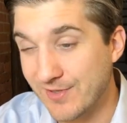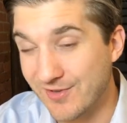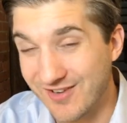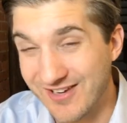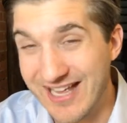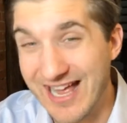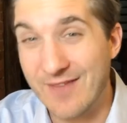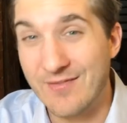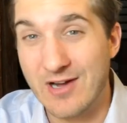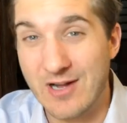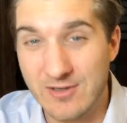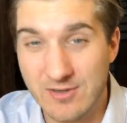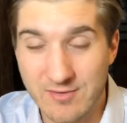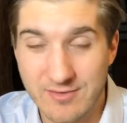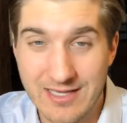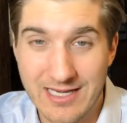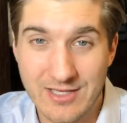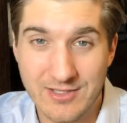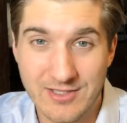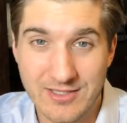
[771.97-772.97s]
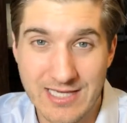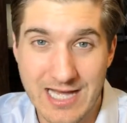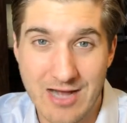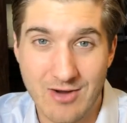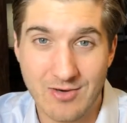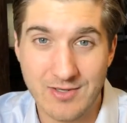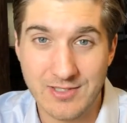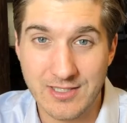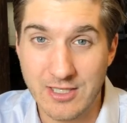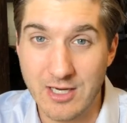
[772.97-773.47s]
You're going to have
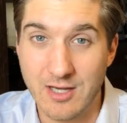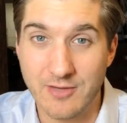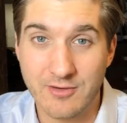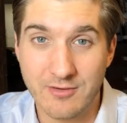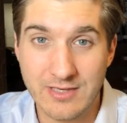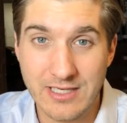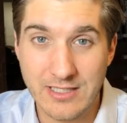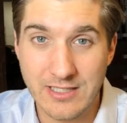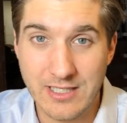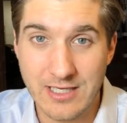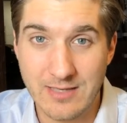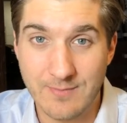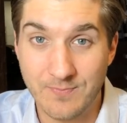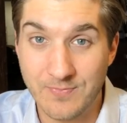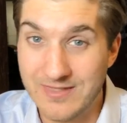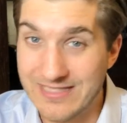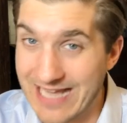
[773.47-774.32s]
$100,000 in other income,